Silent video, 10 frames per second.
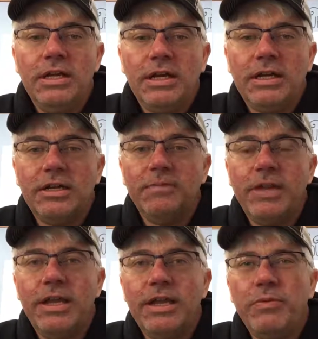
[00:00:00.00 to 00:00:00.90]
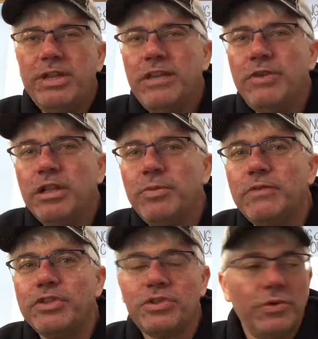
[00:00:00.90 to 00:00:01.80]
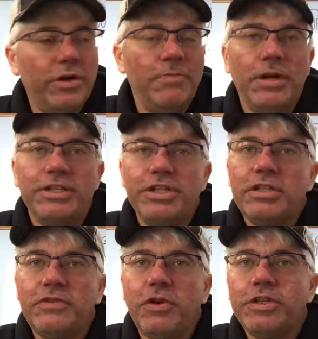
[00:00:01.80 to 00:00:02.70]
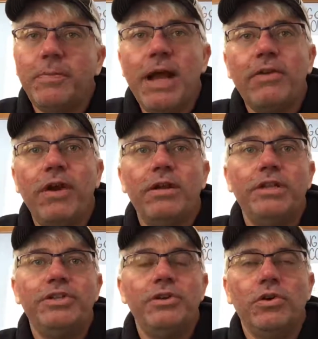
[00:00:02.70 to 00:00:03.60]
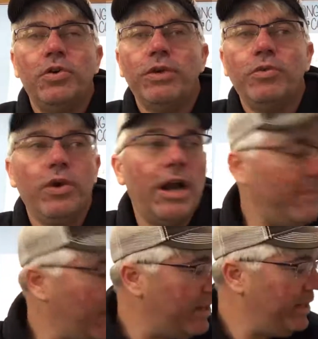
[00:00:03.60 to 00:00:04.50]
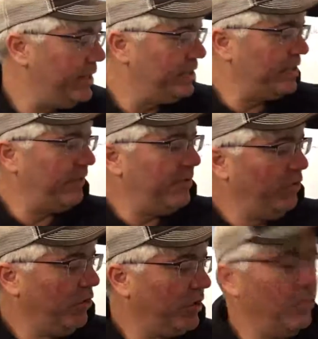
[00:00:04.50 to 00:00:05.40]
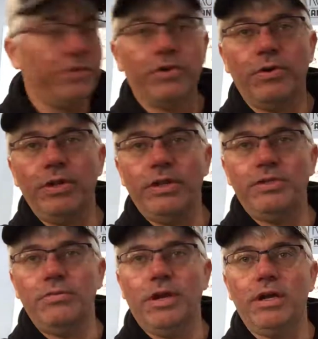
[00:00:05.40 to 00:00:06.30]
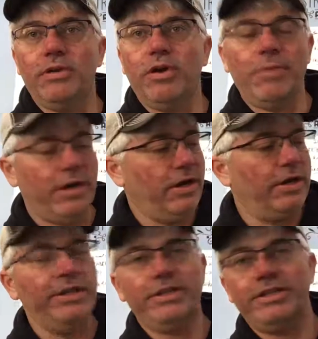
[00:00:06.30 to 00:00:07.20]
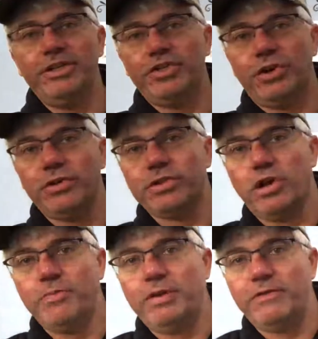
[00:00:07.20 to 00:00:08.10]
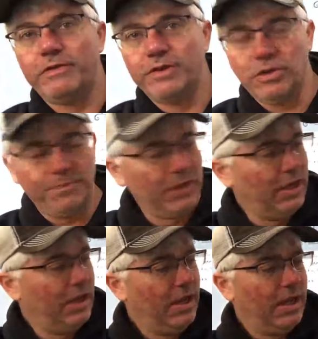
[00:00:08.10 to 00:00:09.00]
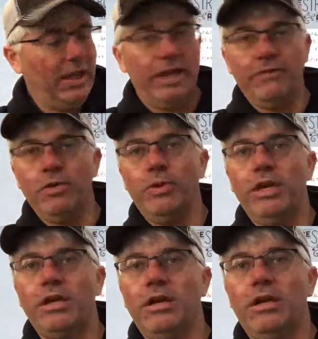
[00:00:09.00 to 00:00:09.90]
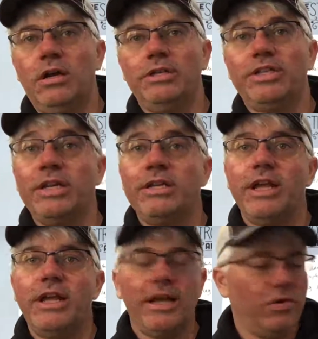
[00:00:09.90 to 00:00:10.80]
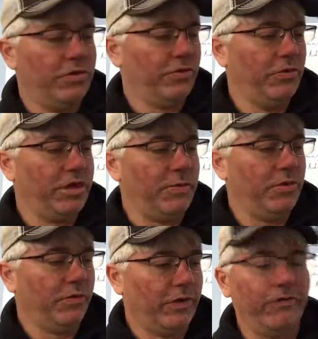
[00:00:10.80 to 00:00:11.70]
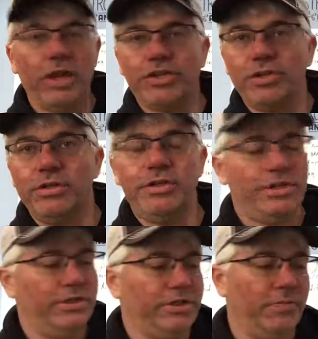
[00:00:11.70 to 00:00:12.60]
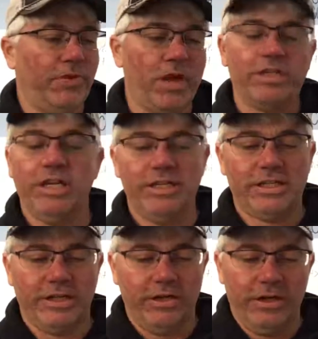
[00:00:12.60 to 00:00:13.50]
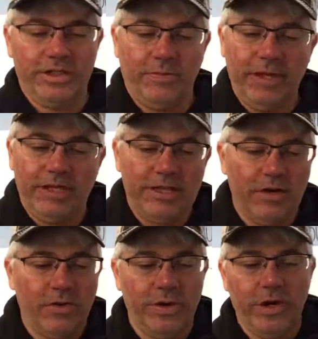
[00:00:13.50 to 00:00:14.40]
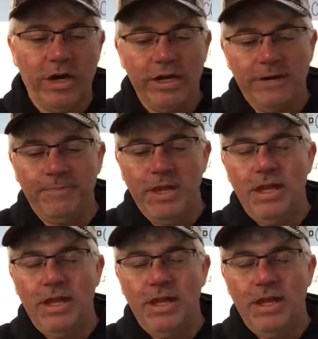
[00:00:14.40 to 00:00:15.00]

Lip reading: And I want to give you a little bit of a story, but just as far as a background, I'll let you know quick where I'm at is I've been working with Tony Grummeyer, and this is his journal. It's called Be Fulfilled. And every week on Sunday, I go through a couple of reflections and some thoughts to consider and some things that are going on. And